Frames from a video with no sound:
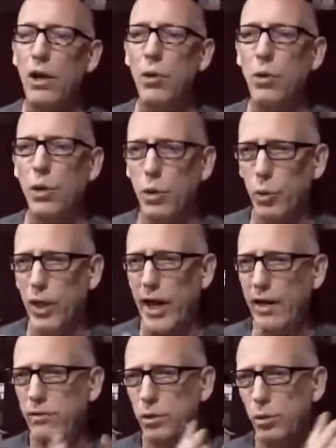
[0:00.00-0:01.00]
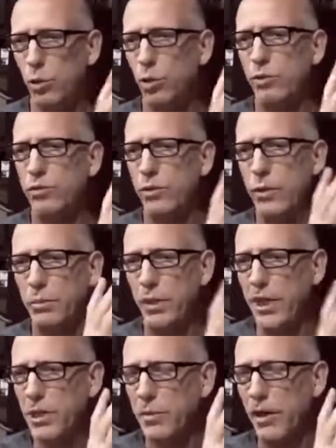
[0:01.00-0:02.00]
We have a rule for
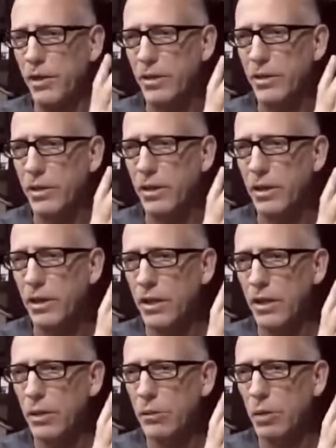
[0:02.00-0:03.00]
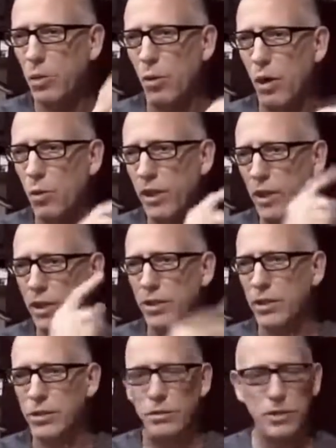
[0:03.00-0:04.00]
impeachment, but what we need
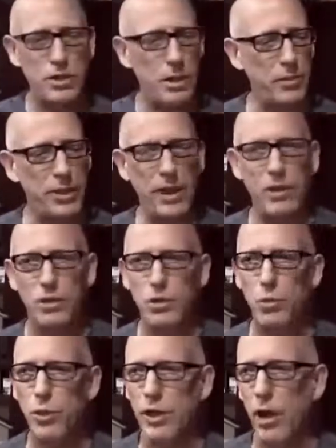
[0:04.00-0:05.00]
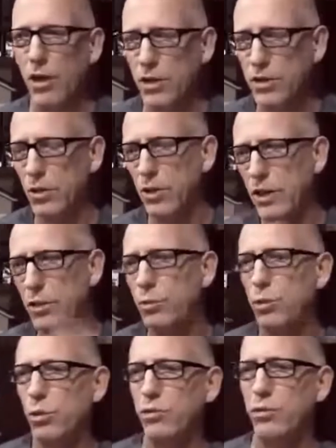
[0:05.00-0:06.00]
is something else. We also need a
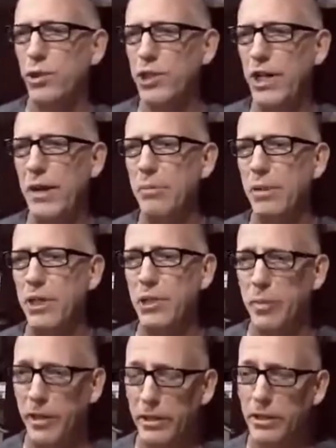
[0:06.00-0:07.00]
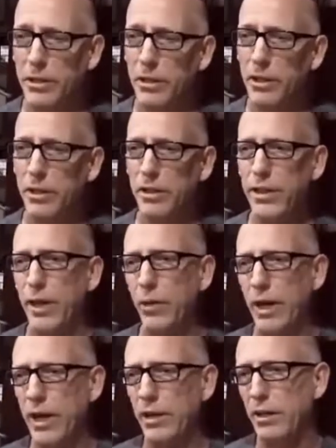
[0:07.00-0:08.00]
rule for a sham impeachment.
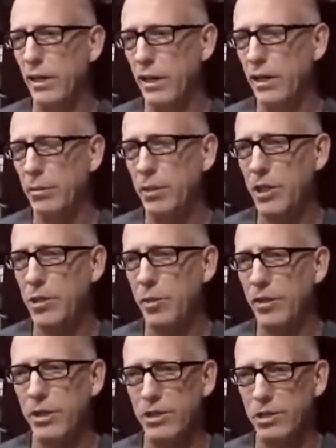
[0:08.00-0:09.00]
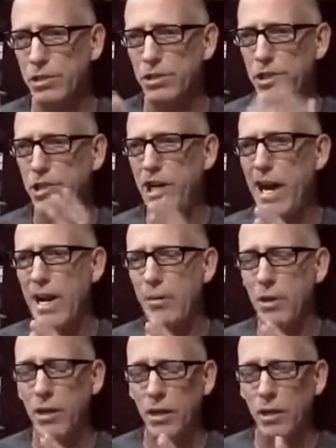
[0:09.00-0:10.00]
An impeachment that's just a
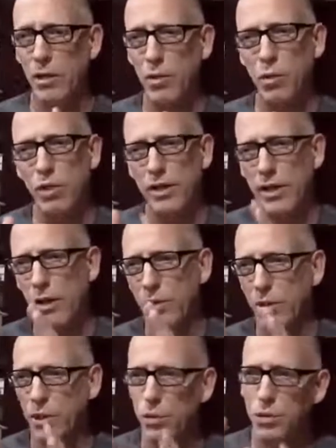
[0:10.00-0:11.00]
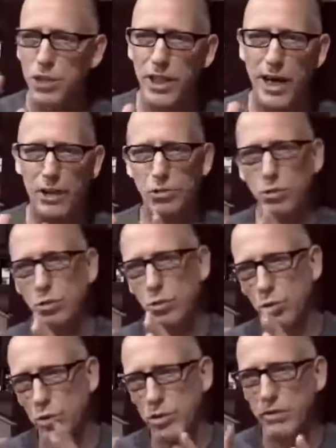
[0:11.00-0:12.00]
sham, where they don't use the actual
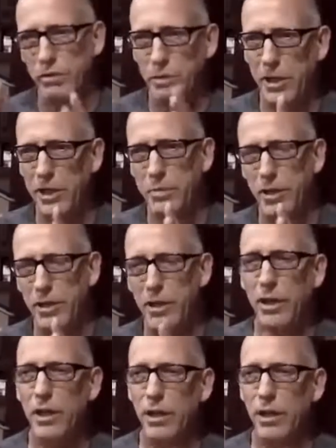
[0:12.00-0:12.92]
rules of impeachment,